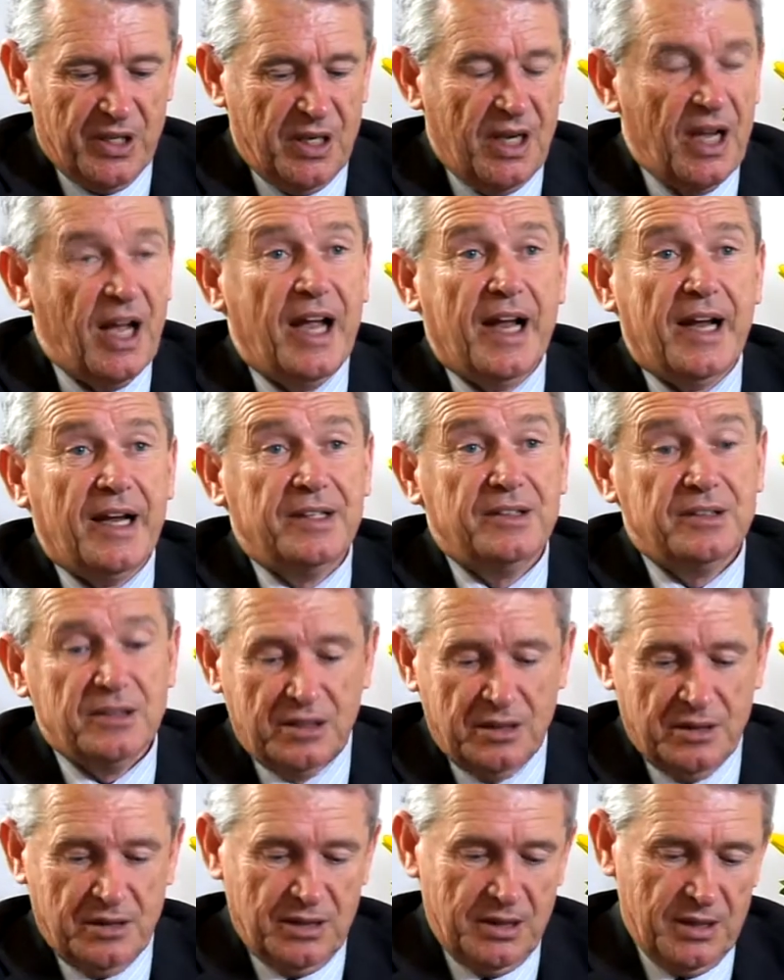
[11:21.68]
And
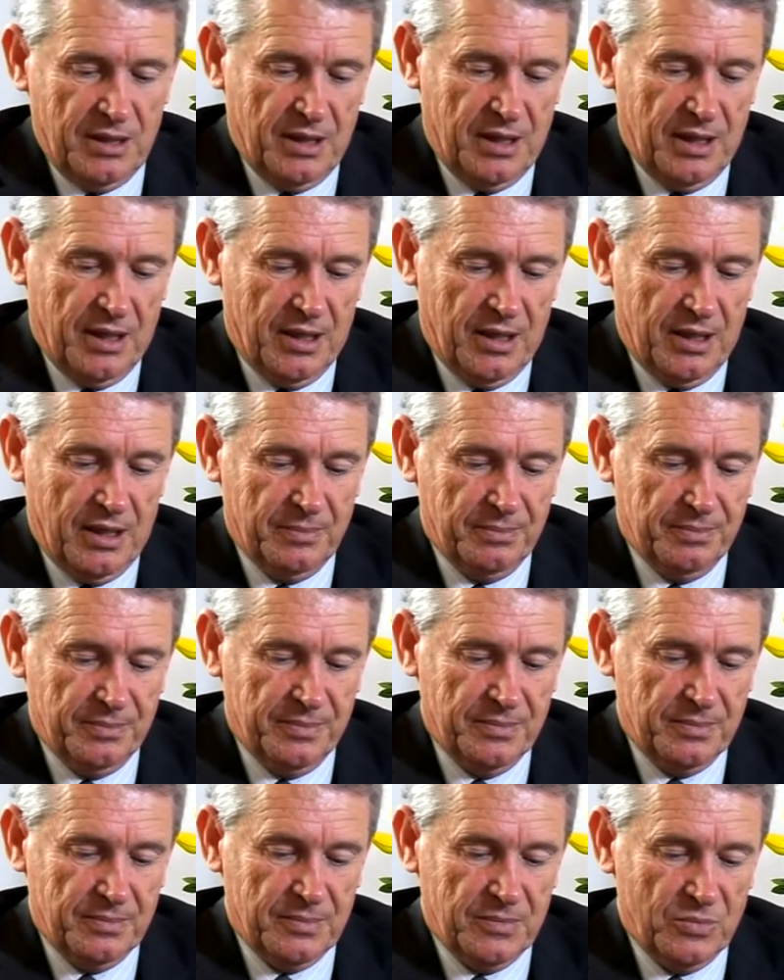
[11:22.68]
how
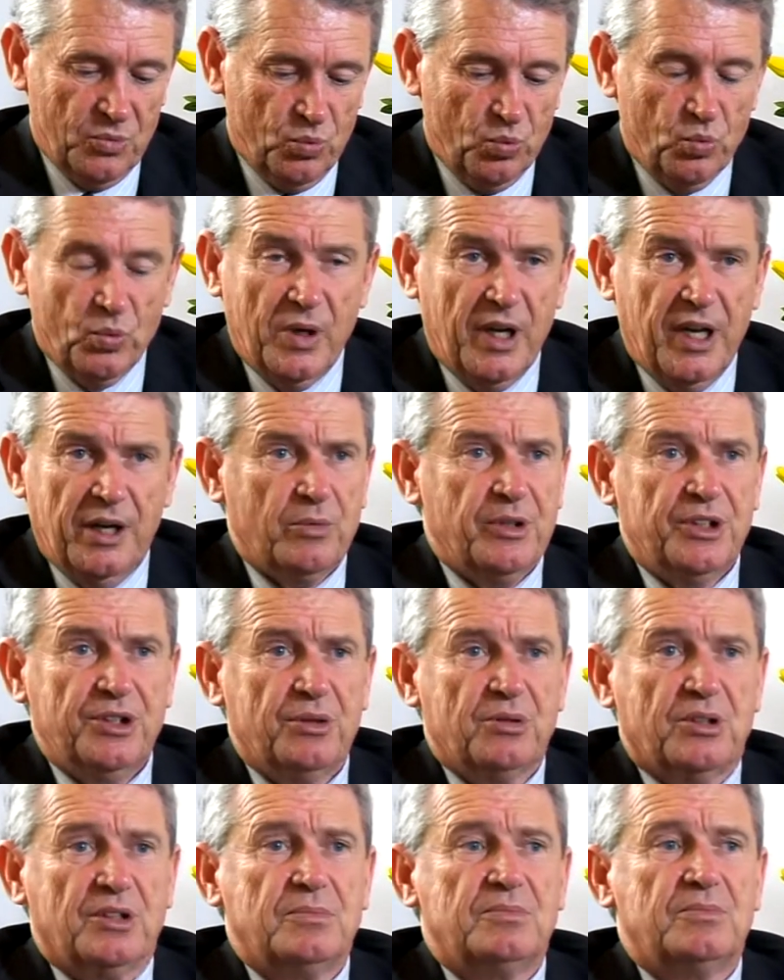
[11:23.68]
do we do
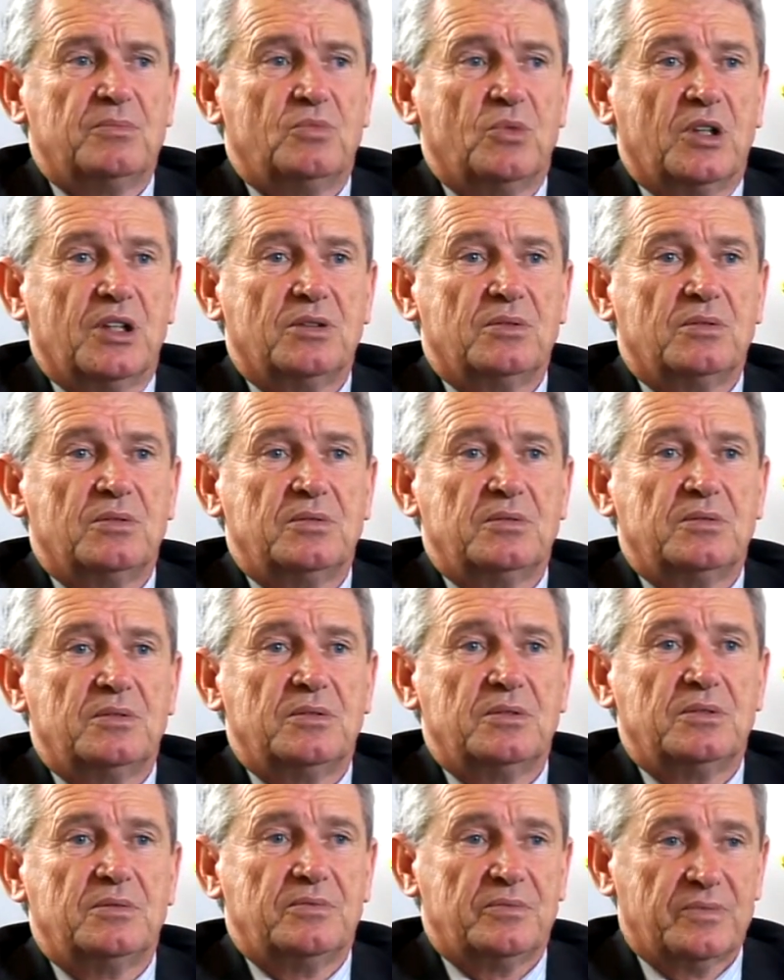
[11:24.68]
it? Well,
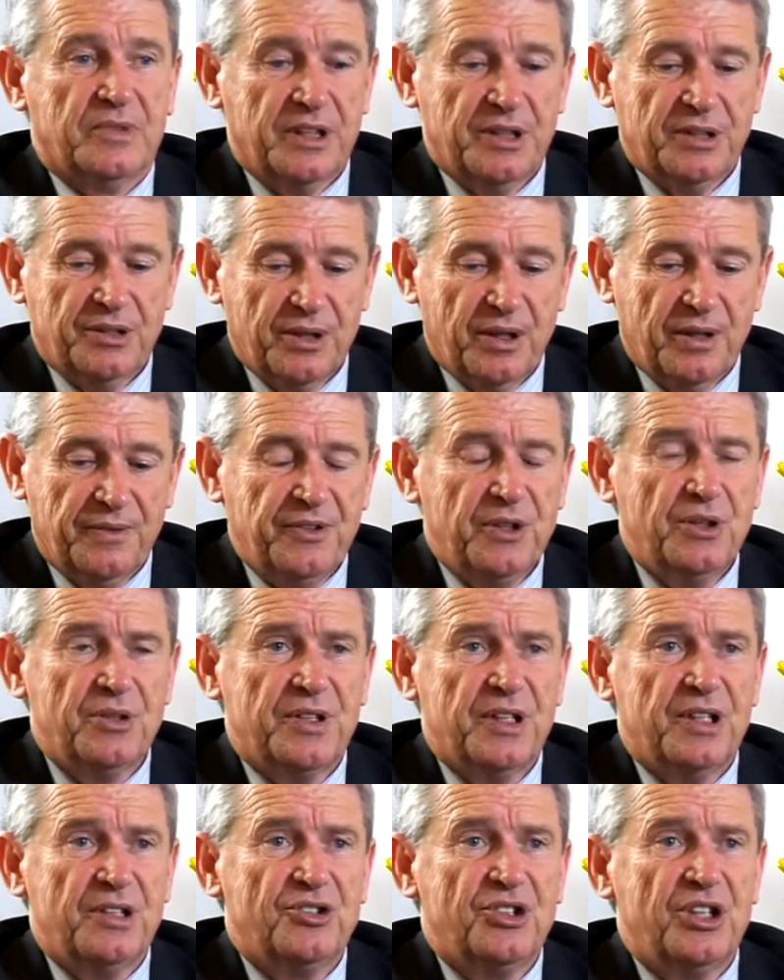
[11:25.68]
there's a few
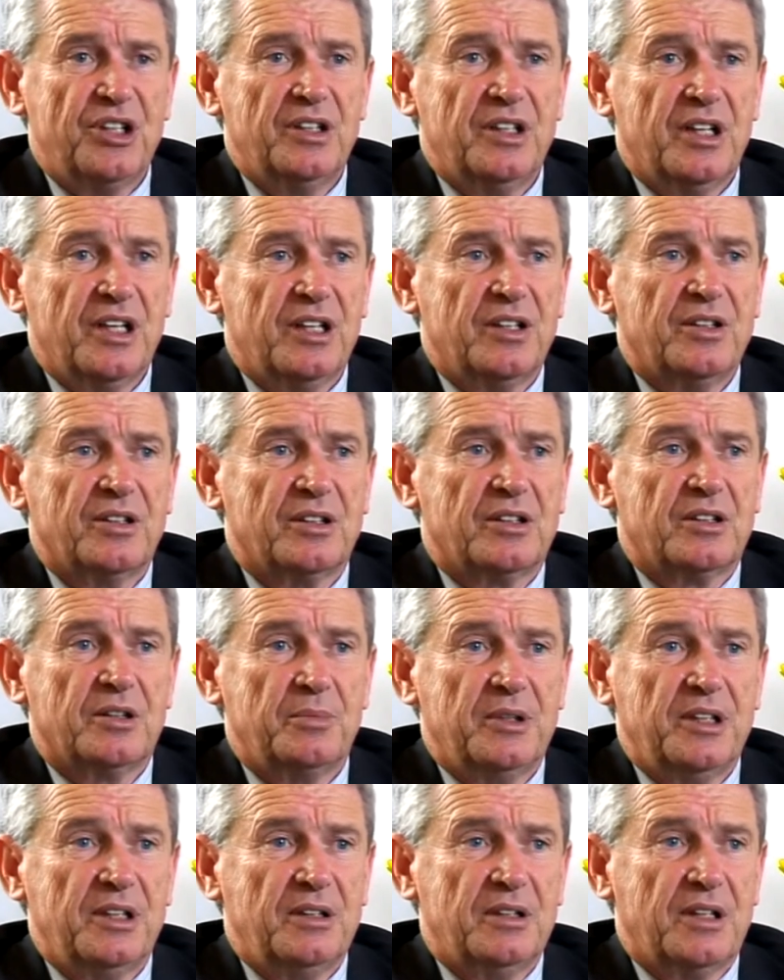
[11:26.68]
things in there that can
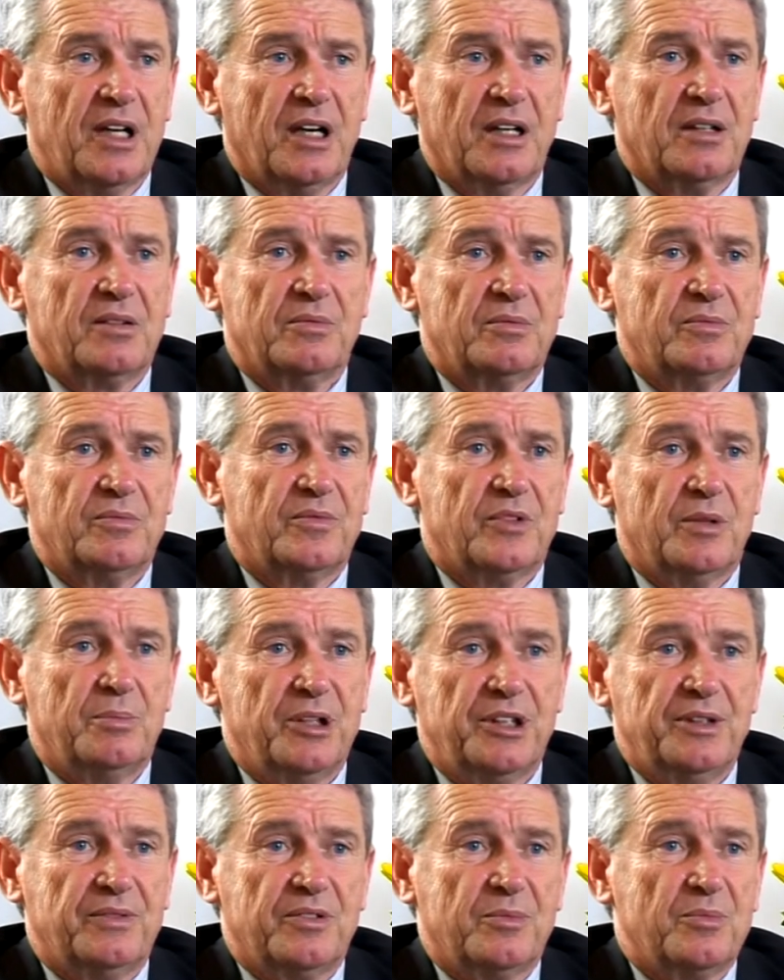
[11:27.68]
be cut the
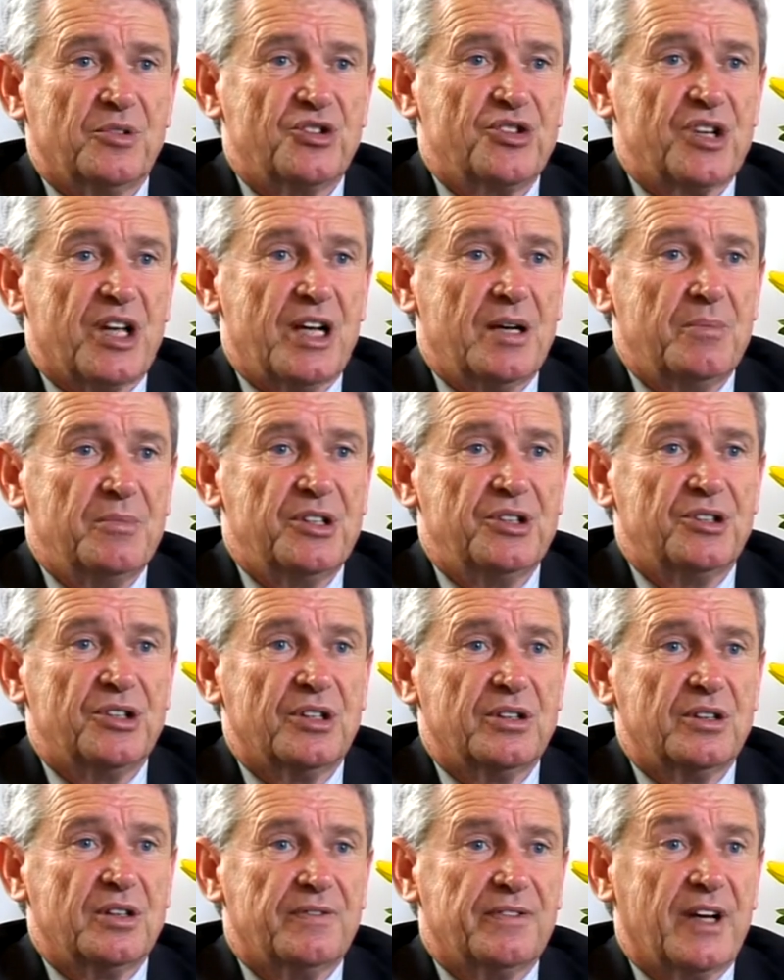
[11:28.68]
meat from the sandwich
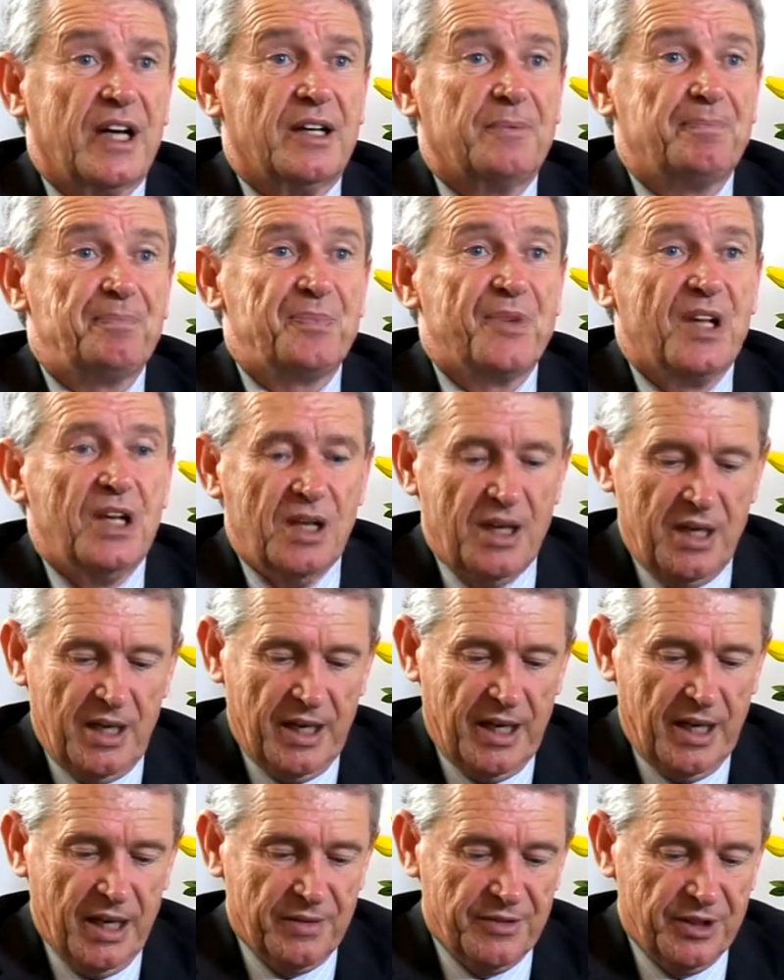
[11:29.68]
and the fat
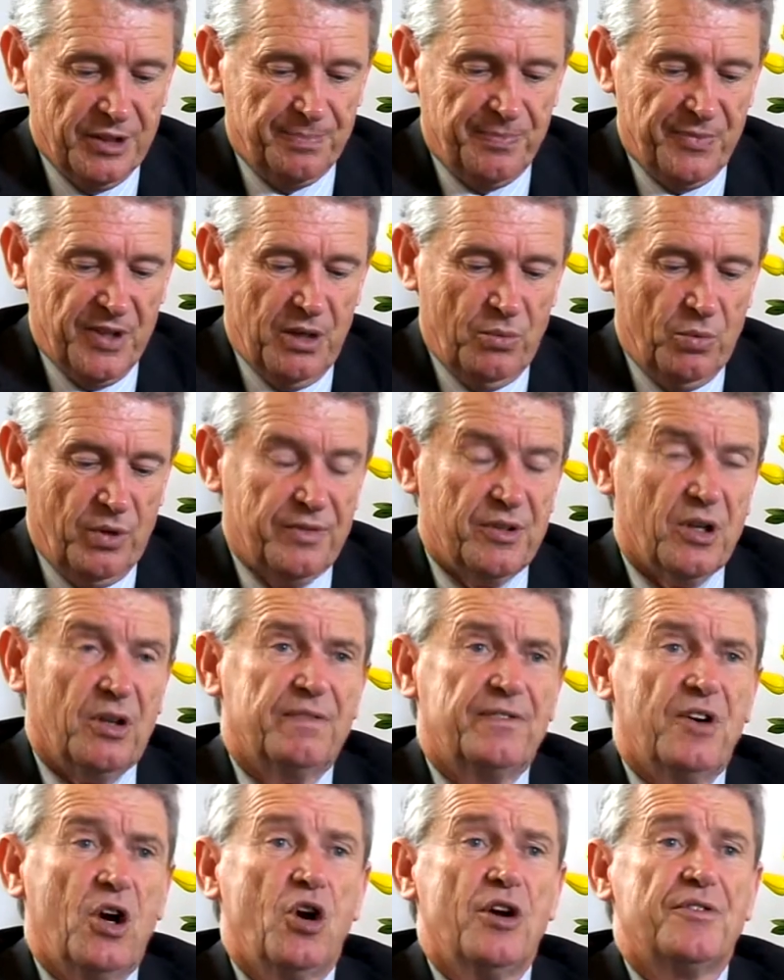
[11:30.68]
out of it. We've got
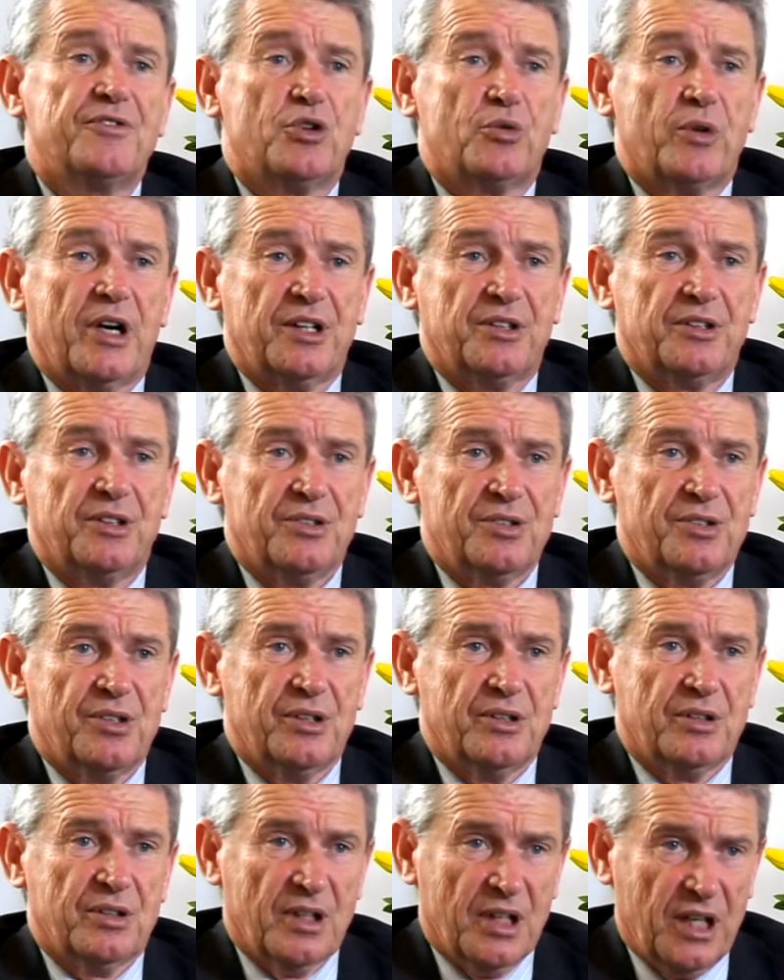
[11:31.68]
5 directors
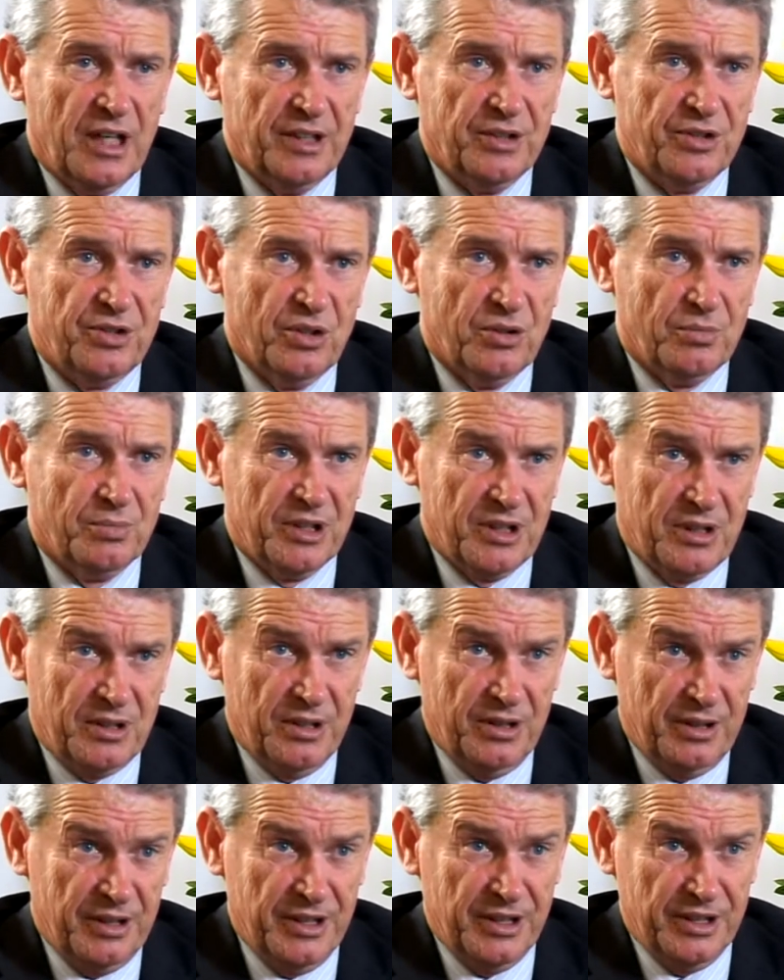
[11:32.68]
that the late John
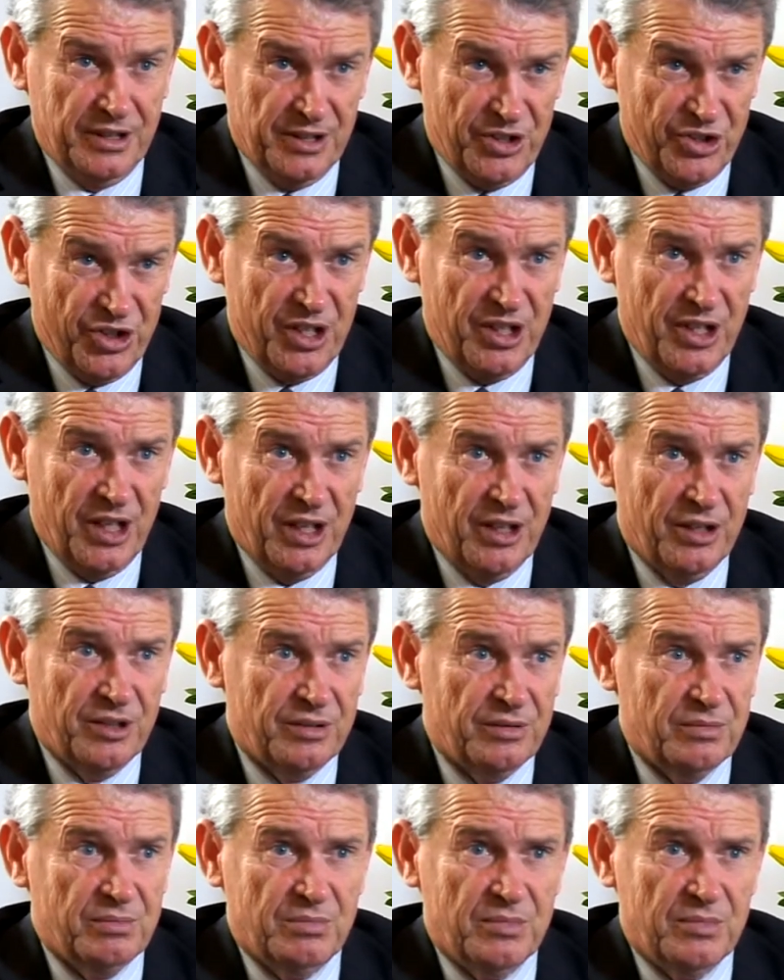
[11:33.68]
McLean, CEO,